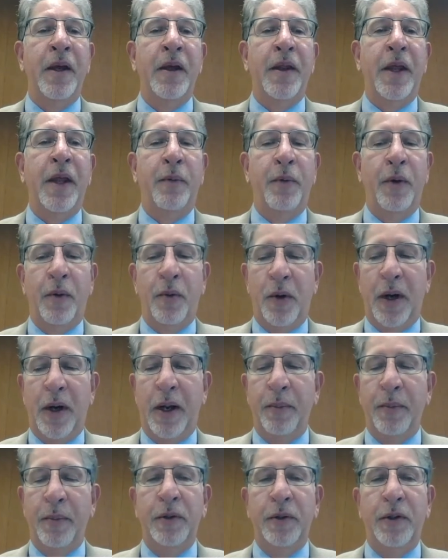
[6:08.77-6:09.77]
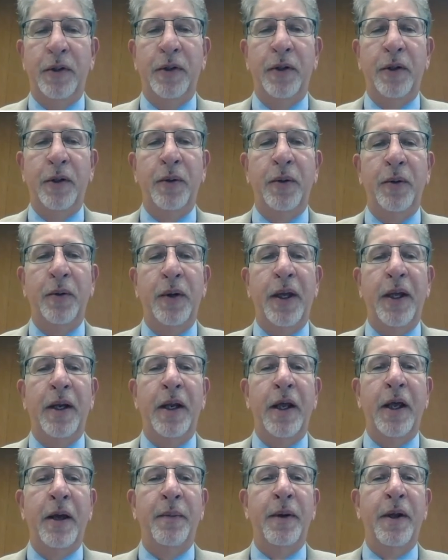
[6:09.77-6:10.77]
that we were able to
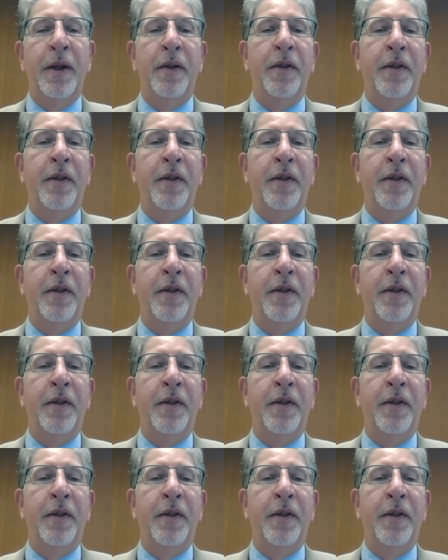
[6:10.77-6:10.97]
inhibit